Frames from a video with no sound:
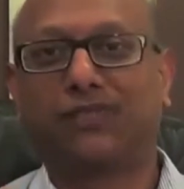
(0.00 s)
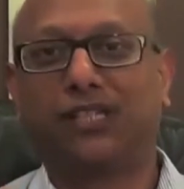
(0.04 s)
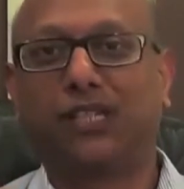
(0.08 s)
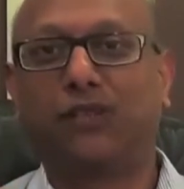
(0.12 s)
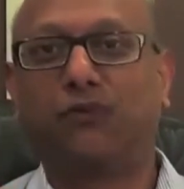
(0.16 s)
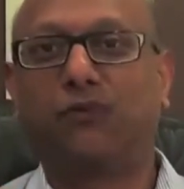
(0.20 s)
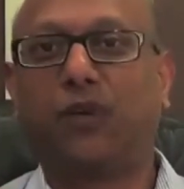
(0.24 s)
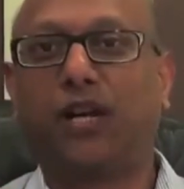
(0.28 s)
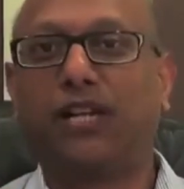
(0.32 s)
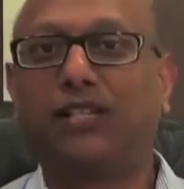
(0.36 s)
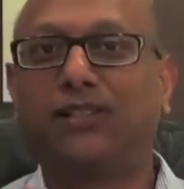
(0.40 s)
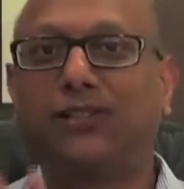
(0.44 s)

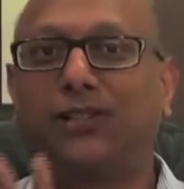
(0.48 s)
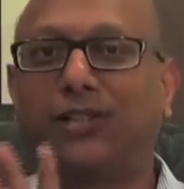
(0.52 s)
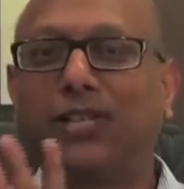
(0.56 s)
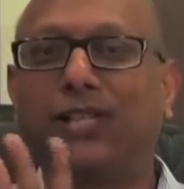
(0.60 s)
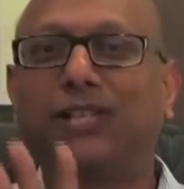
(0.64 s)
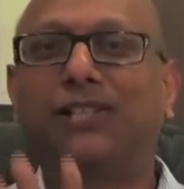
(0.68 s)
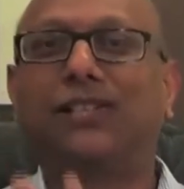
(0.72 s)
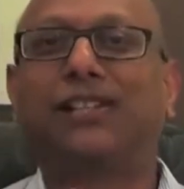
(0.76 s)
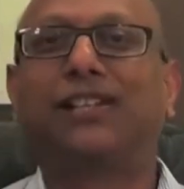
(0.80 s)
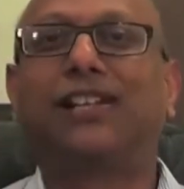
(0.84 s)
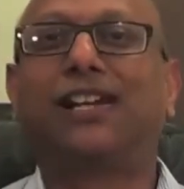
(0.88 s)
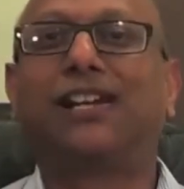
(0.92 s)
If I
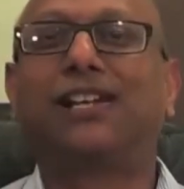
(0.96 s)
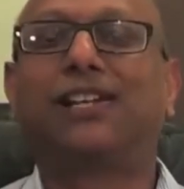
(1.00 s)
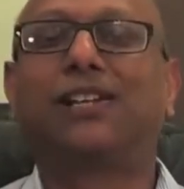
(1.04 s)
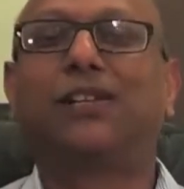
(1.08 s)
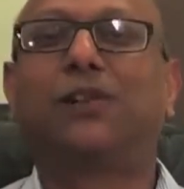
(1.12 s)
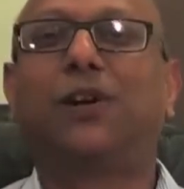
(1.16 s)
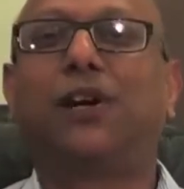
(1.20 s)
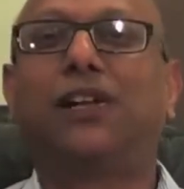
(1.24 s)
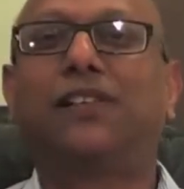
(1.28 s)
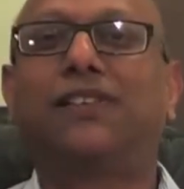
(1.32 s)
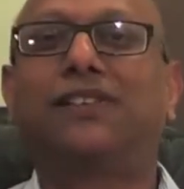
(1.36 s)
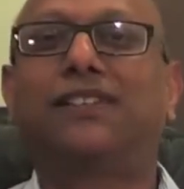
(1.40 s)
think that I
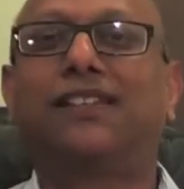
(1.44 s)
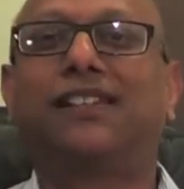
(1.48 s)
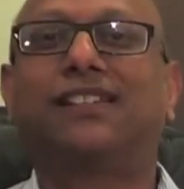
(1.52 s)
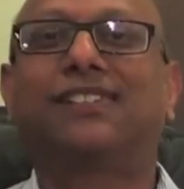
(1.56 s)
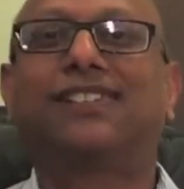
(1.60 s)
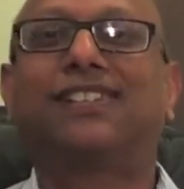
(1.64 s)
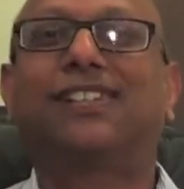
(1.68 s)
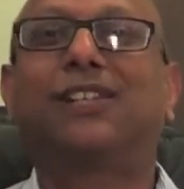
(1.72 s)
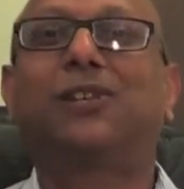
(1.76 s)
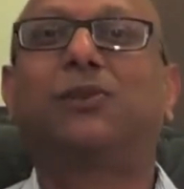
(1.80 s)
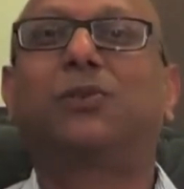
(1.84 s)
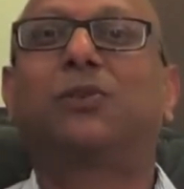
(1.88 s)
can
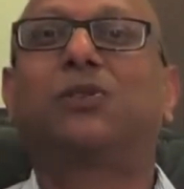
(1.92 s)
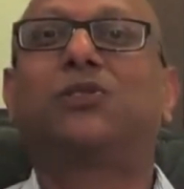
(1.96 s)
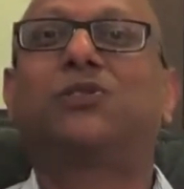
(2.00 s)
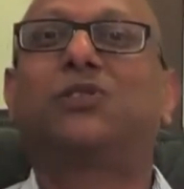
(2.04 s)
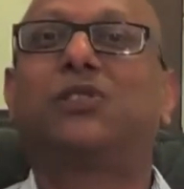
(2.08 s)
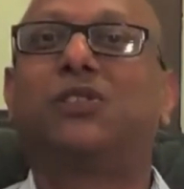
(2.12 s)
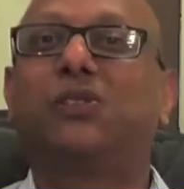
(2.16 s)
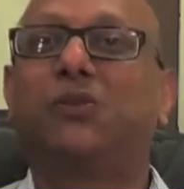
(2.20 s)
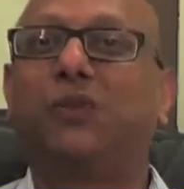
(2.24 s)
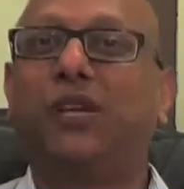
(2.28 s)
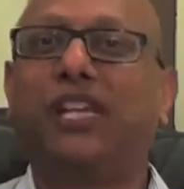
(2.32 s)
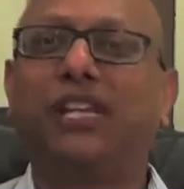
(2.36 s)
answer 3
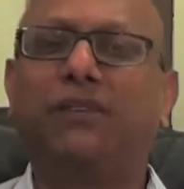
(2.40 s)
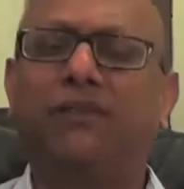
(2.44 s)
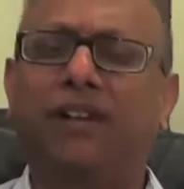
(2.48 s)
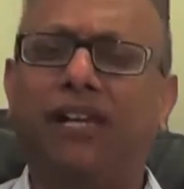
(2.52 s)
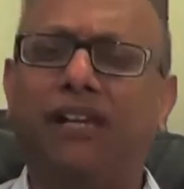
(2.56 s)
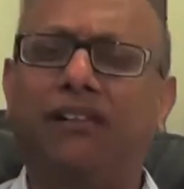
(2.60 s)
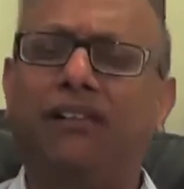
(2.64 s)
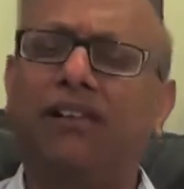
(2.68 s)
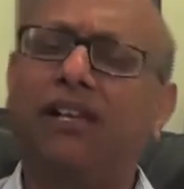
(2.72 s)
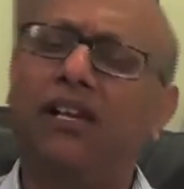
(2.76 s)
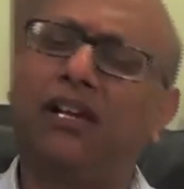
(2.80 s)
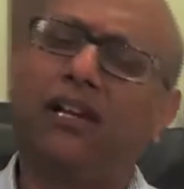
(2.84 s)
questions very
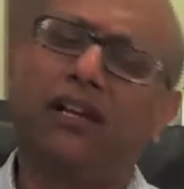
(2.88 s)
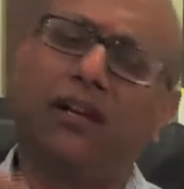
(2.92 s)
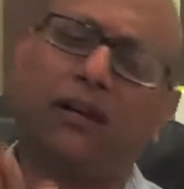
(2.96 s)
well,